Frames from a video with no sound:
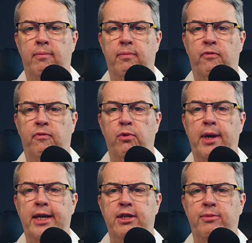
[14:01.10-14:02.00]
Fluent
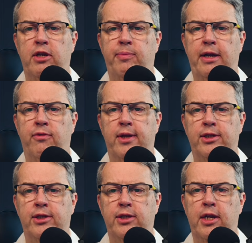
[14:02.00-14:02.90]
SMTP for
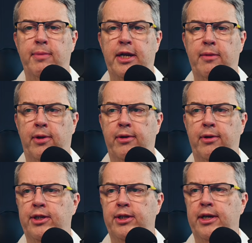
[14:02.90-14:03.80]
this, and then the media player you can
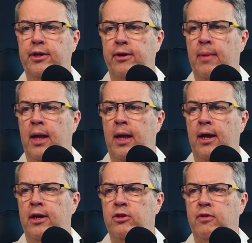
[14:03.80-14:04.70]
see down here.
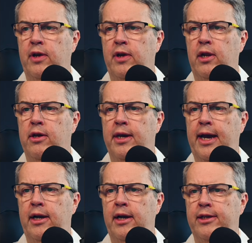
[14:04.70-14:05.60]
So if I click on
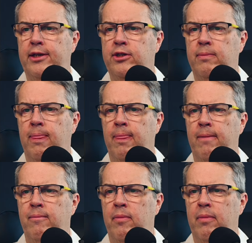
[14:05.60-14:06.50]
Analytics,
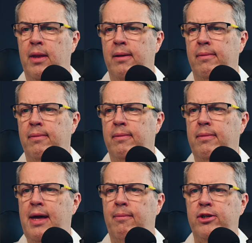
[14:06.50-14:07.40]

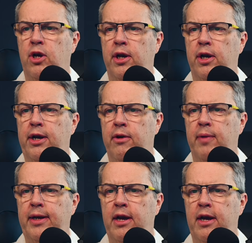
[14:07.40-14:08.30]
not much on here right
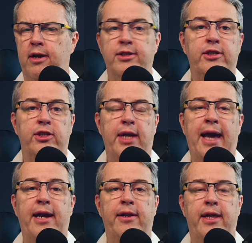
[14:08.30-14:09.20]
now because I just
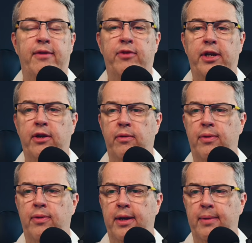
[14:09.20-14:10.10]
added that video
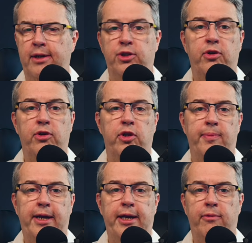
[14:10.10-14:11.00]
that I showed you at the
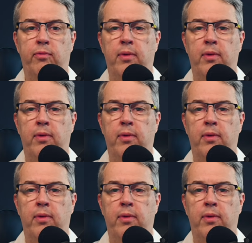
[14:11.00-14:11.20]
beginning.